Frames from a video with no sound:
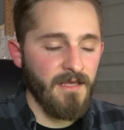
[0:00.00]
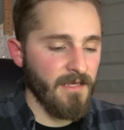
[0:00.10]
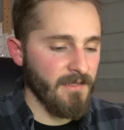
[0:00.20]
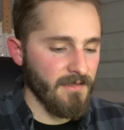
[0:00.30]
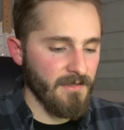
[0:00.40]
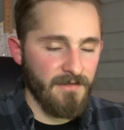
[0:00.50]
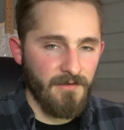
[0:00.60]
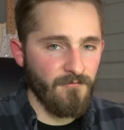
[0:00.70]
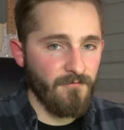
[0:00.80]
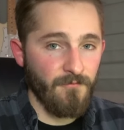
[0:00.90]
And
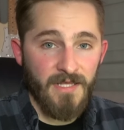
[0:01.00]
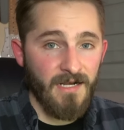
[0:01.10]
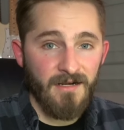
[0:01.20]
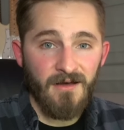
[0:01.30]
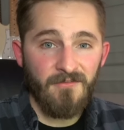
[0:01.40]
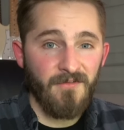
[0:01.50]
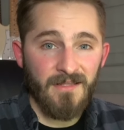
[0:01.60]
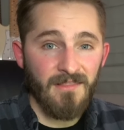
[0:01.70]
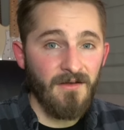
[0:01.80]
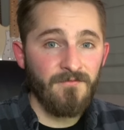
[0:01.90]
if we get enough,
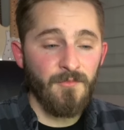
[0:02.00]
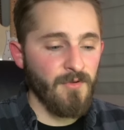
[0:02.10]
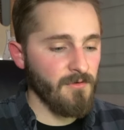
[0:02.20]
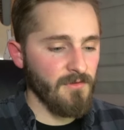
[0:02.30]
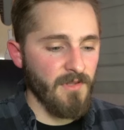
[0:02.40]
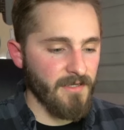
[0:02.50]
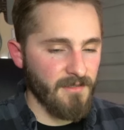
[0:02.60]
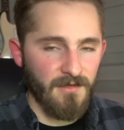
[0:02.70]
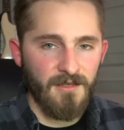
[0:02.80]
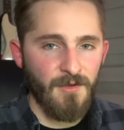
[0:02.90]
I'd love to build
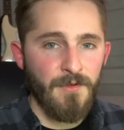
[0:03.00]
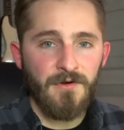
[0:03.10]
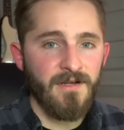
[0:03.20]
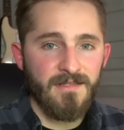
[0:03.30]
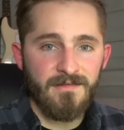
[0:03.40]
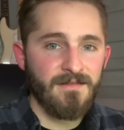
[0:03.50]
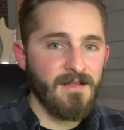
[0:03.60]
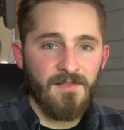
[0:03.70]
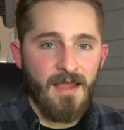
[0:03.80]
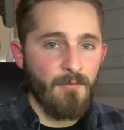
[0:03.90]
like a community
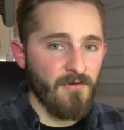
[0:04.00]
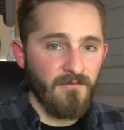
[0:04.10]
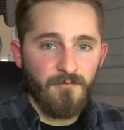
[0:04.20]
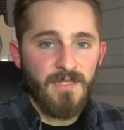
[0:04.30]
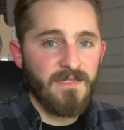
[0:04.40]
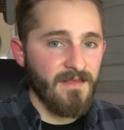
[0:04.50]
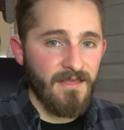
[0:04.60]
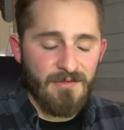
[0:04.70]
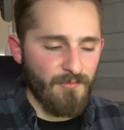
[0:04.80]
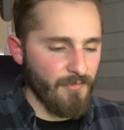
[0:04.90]
collaborative beat
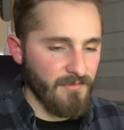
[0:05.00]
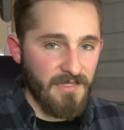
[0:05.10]
tape,